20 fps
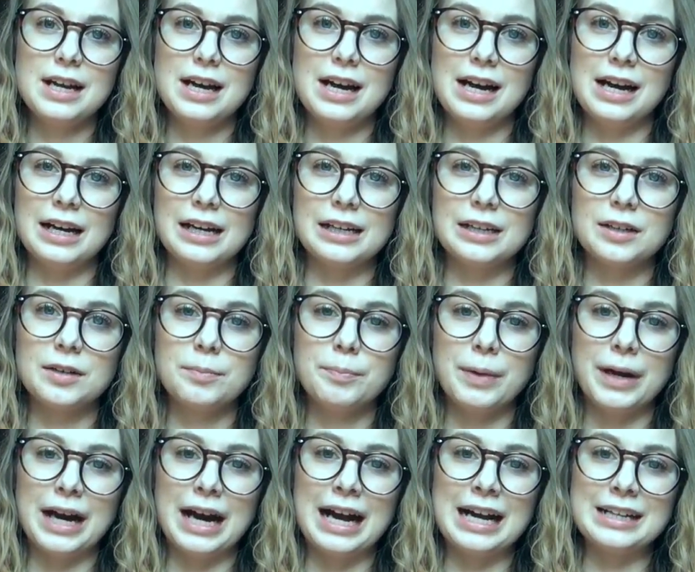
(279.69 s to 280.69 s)
But
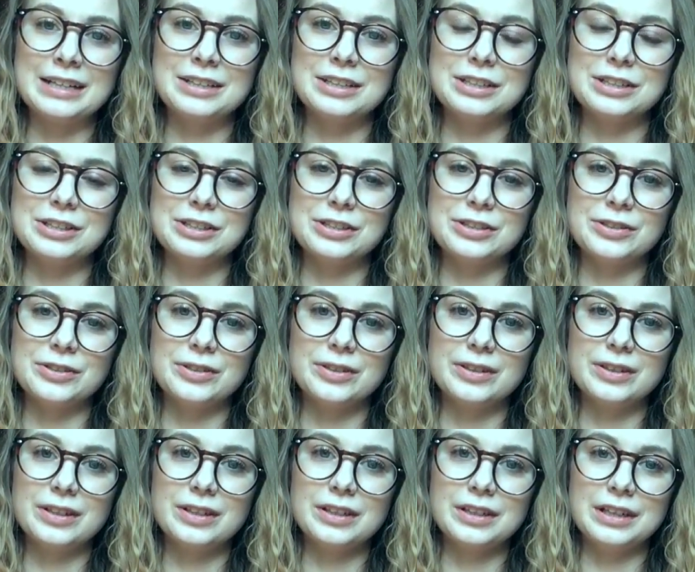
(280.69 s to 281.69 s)
I do
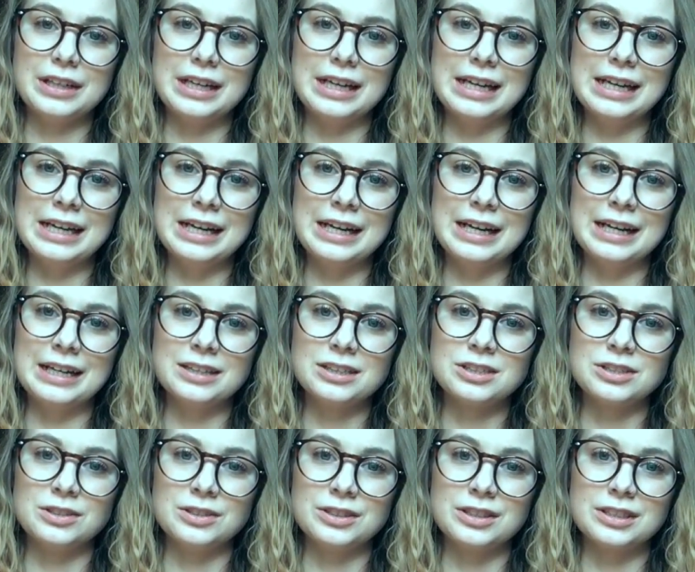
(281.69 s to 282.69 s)
need a
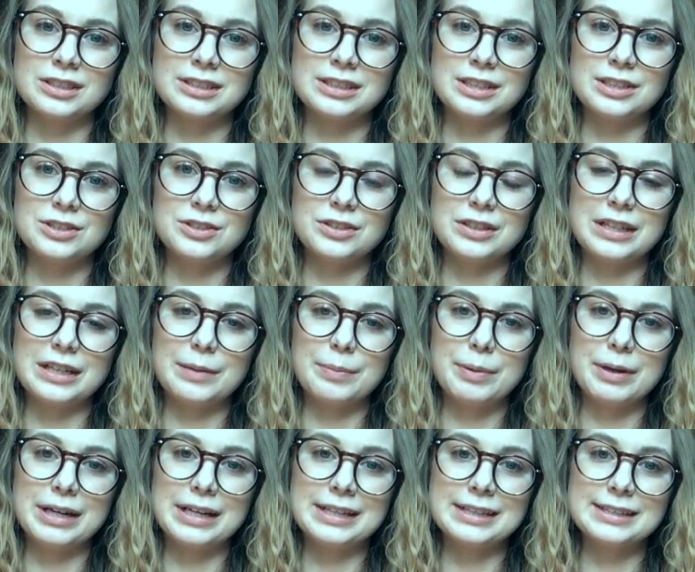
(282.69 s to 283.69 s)
shoulder surgery
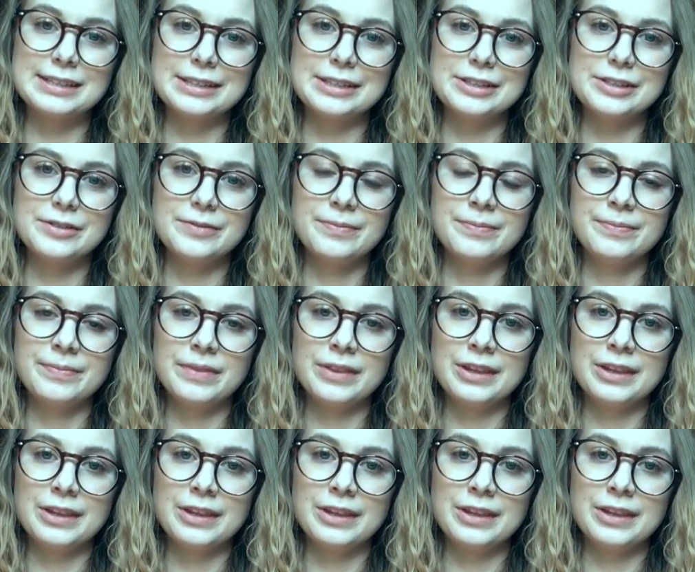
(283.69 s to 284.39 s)
pretty soon,